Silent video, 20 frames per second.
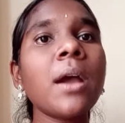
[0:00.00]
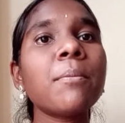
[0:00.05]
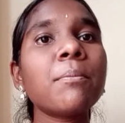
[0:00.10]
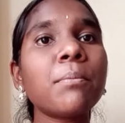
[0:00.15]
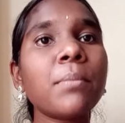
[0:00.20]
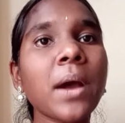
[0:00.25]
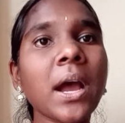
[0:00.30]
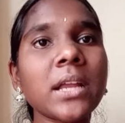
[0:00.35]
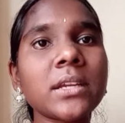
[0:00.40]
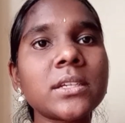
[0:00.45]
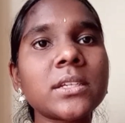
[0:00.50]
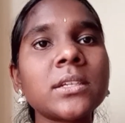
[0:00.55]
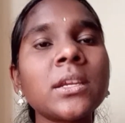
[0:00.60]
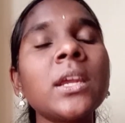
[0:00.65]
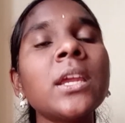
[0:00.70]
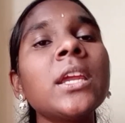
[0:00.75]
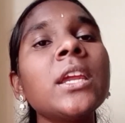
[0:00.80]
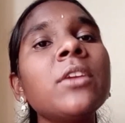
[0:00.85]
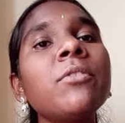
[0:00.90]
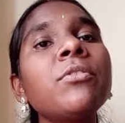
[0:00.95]
But
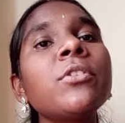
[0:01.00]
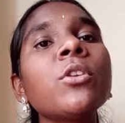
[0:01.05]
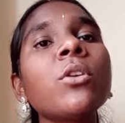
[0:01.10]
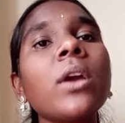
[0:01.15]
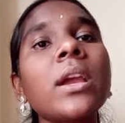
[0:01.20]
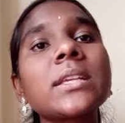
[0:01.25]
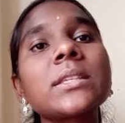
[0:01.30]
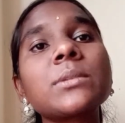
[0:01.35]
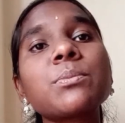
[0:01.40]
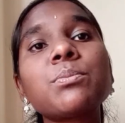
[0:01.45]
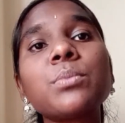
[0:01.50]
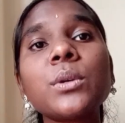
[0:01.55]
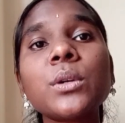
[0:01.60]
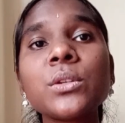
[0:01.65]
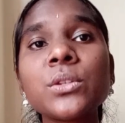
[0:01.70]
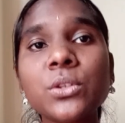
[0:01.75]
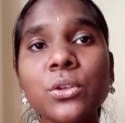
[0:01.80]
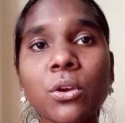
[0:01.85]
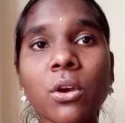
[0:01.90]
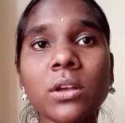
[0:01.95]
if you
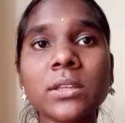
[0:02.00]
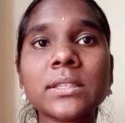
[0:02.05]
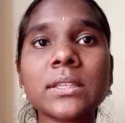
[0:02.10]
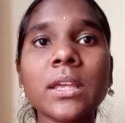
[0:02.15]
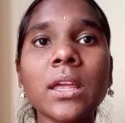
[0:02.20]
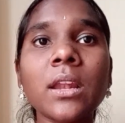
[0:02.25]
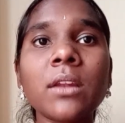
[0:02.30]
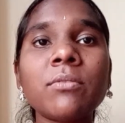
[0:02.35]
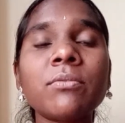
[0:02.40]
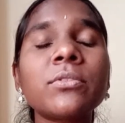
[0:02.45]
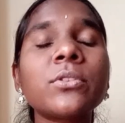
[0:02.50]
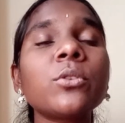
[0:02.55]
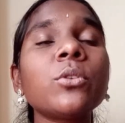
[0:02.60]
expose yourself